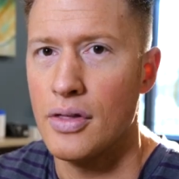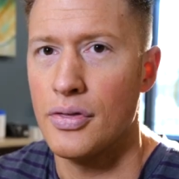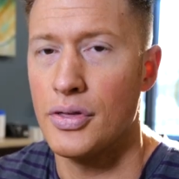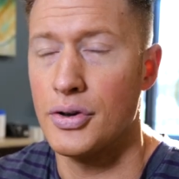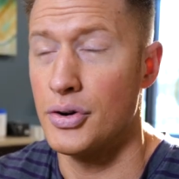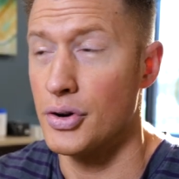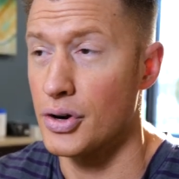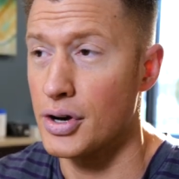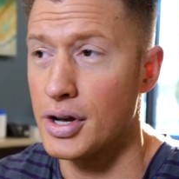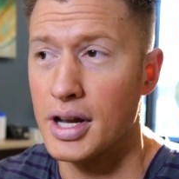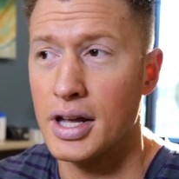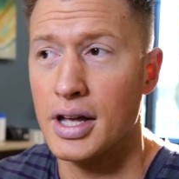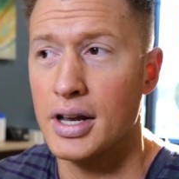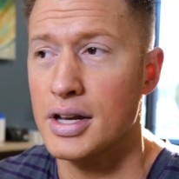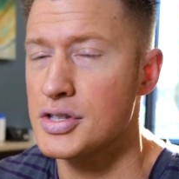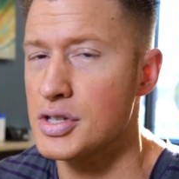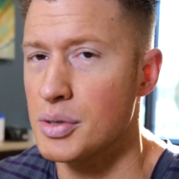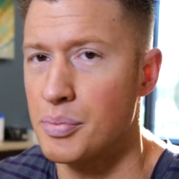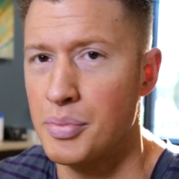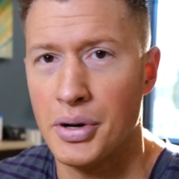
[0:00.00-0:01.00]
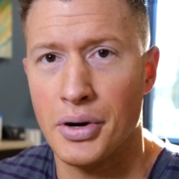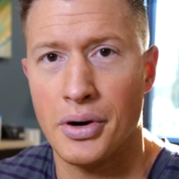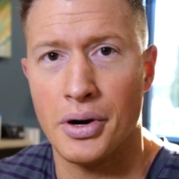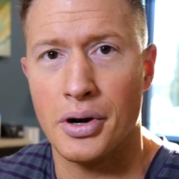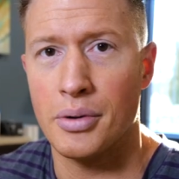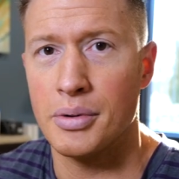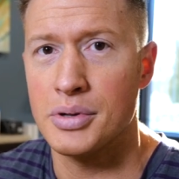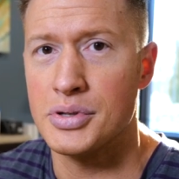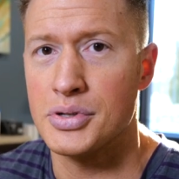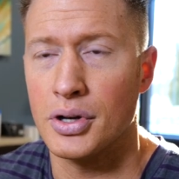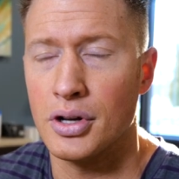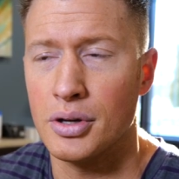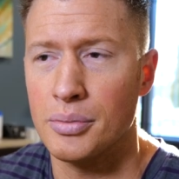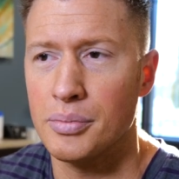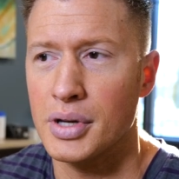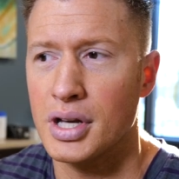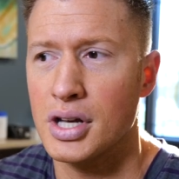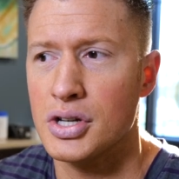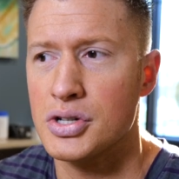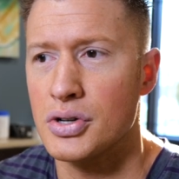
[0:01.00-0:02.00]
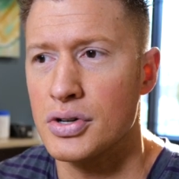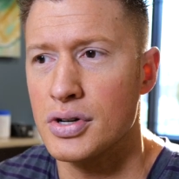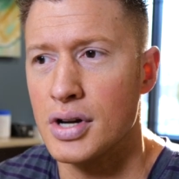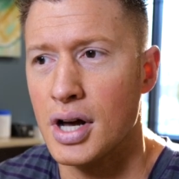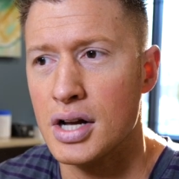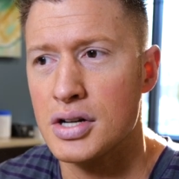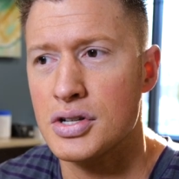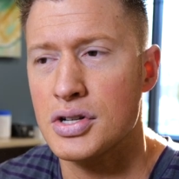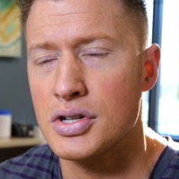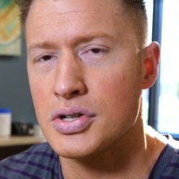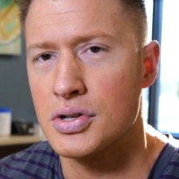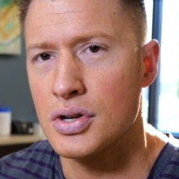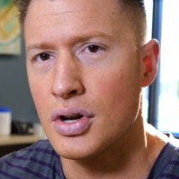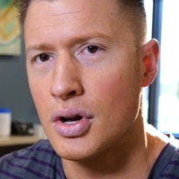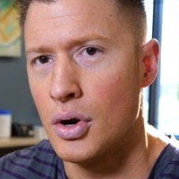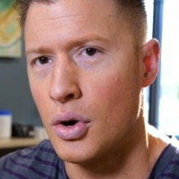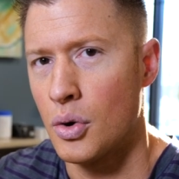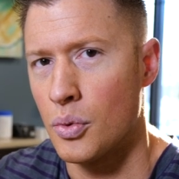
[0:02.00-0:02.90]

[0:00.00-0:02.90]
that you're gonna get a superior result because you're not just